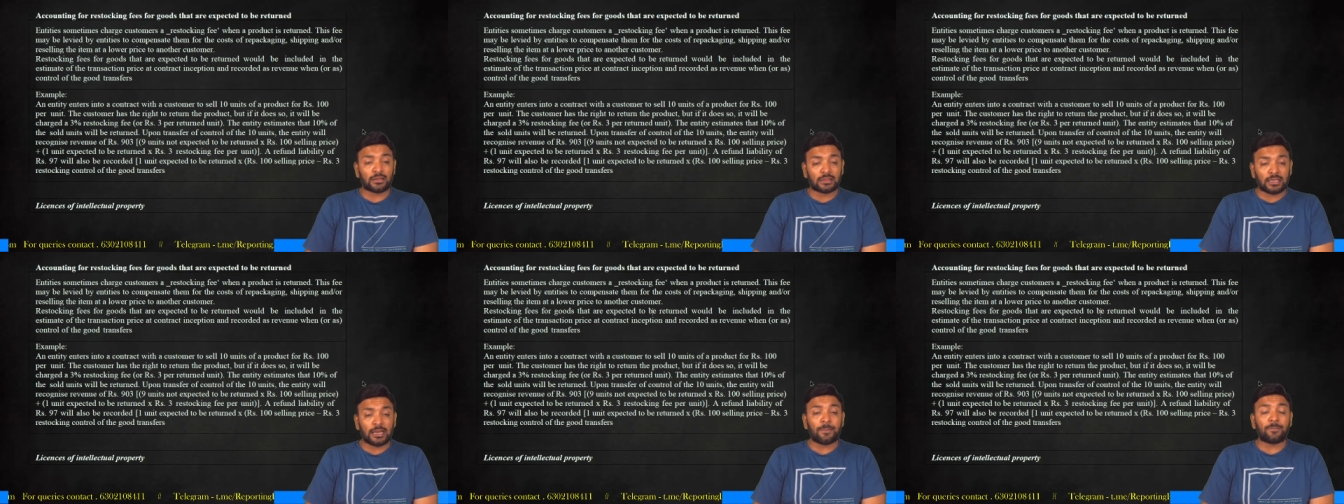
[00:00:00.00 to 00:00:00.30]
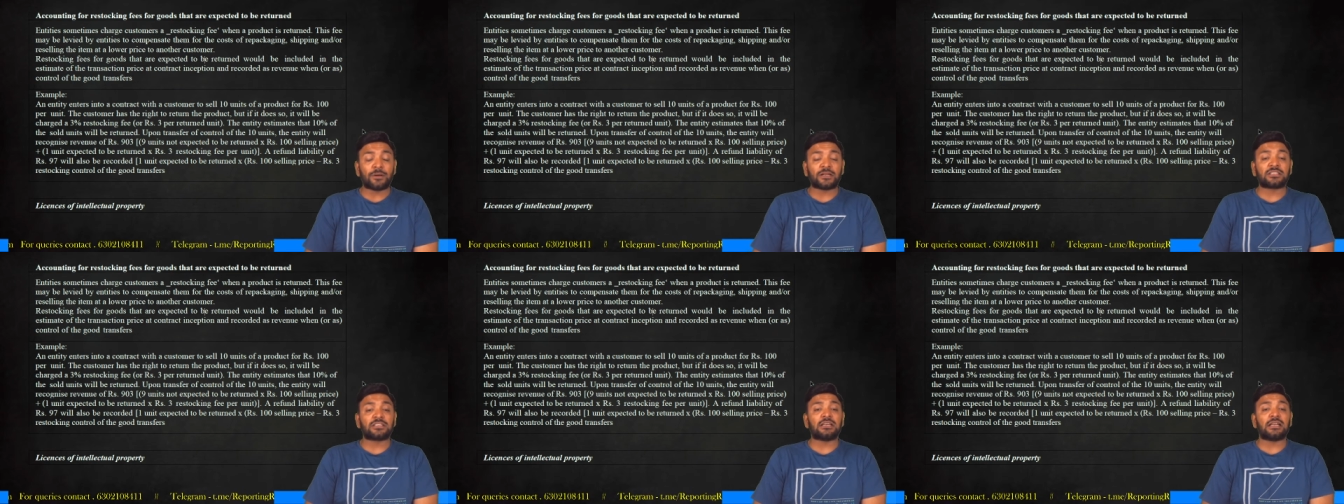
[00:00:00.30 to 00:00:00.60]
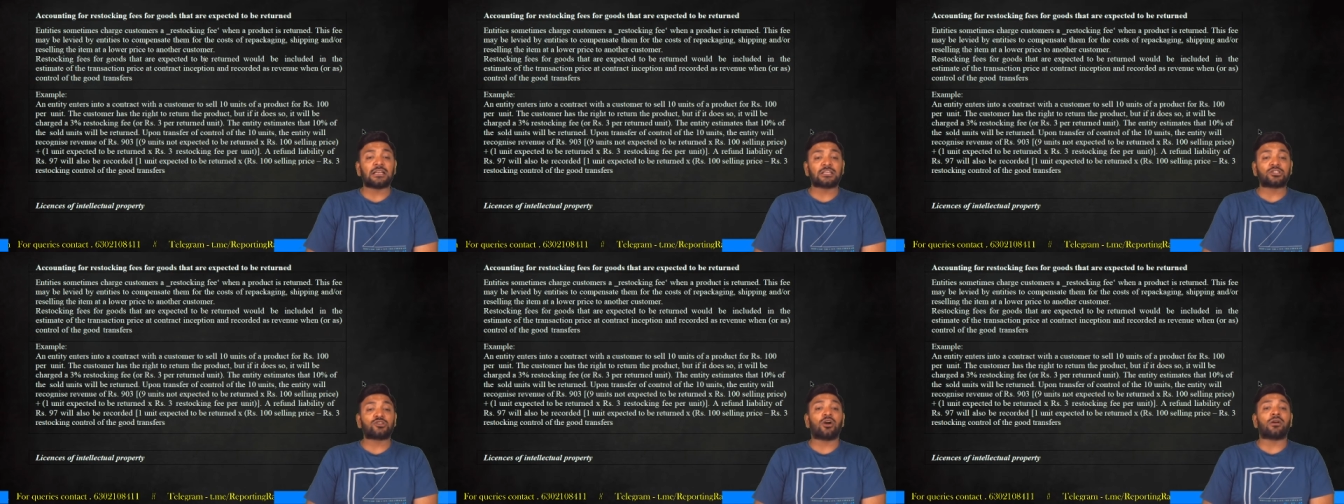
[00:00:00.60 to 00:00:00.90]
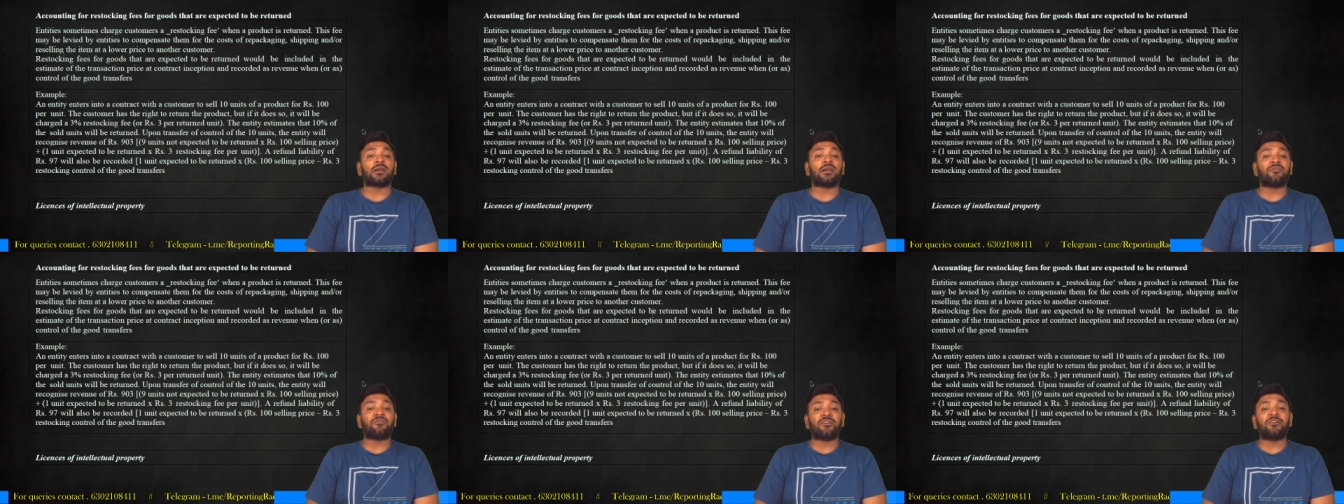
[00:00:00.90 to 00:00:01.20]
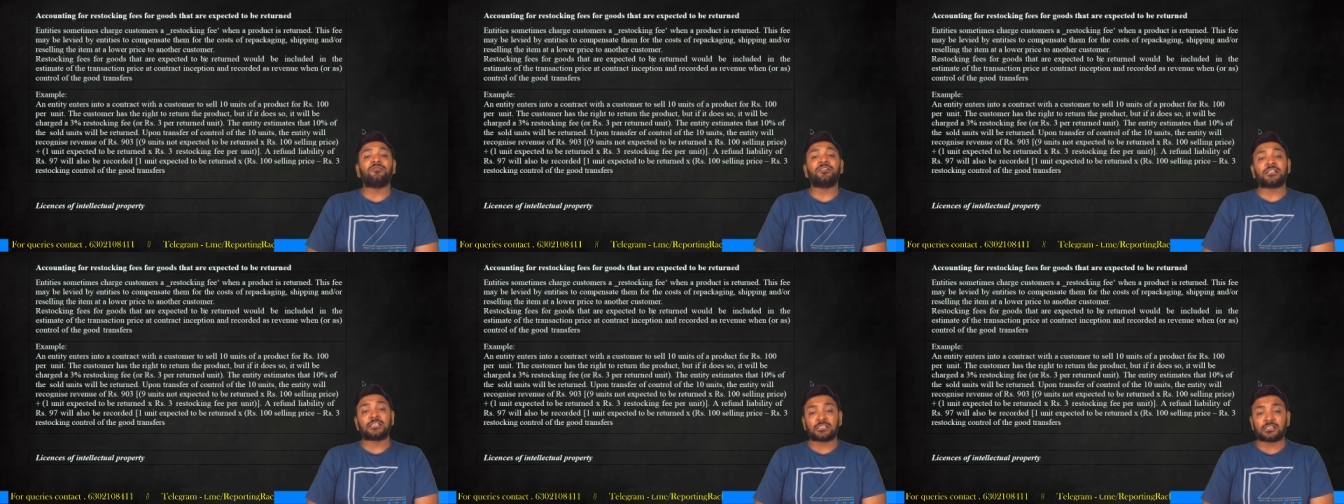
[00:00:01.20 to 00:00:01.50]
3% as stocking fee,
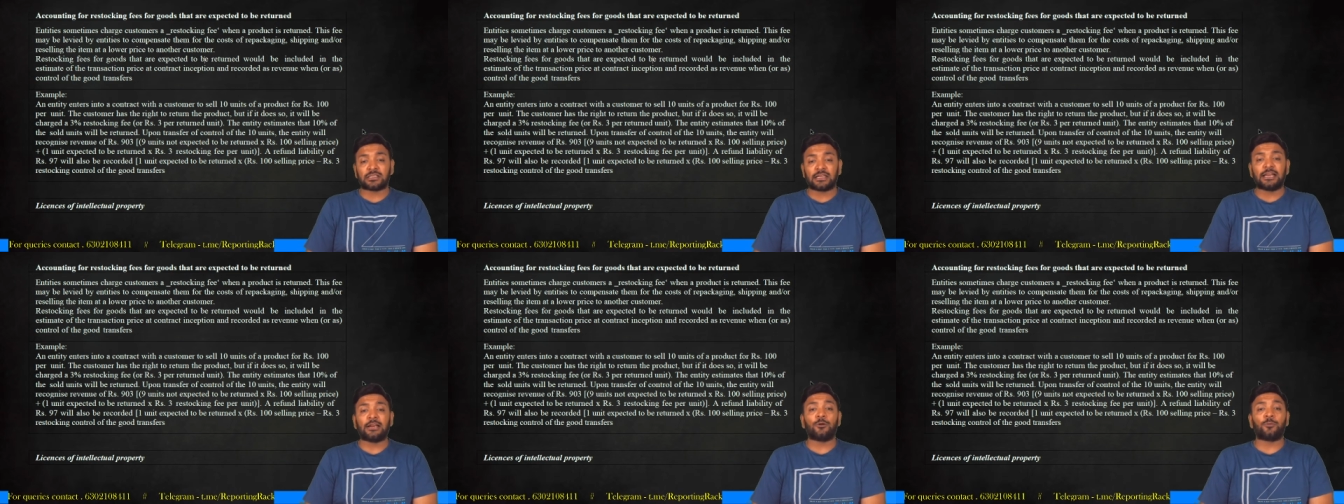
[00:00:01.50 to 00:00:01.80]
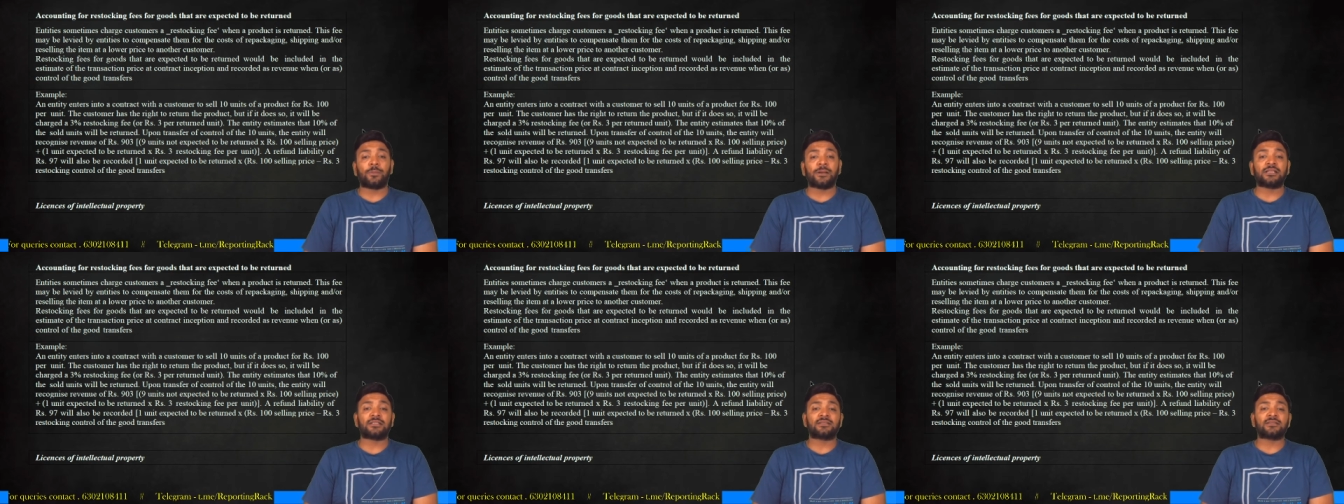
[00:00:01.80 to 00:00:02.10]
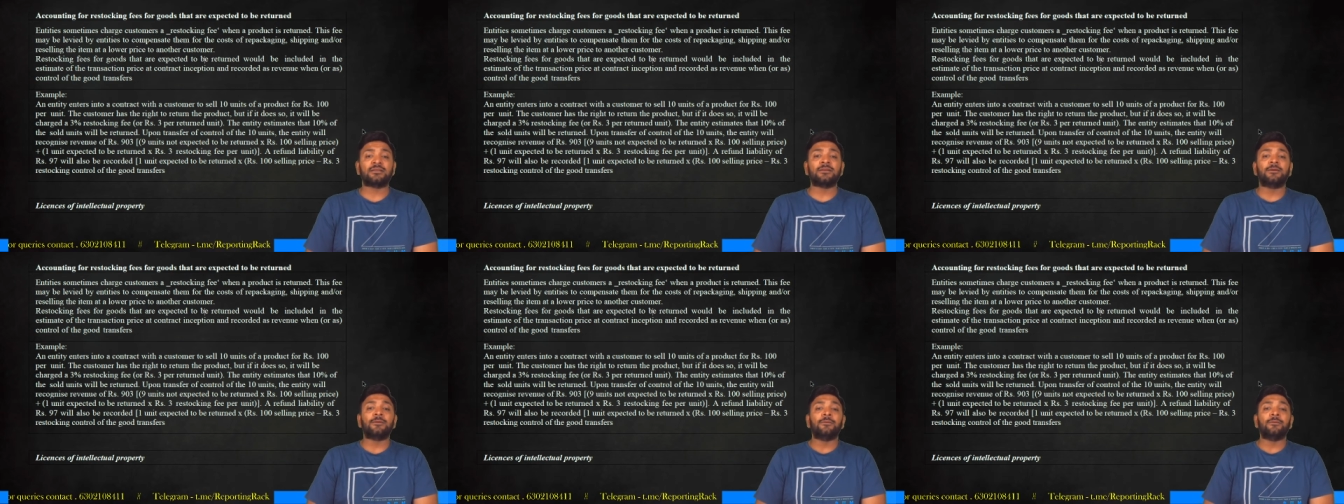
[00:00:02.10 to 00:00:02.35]
which is 3 rupees.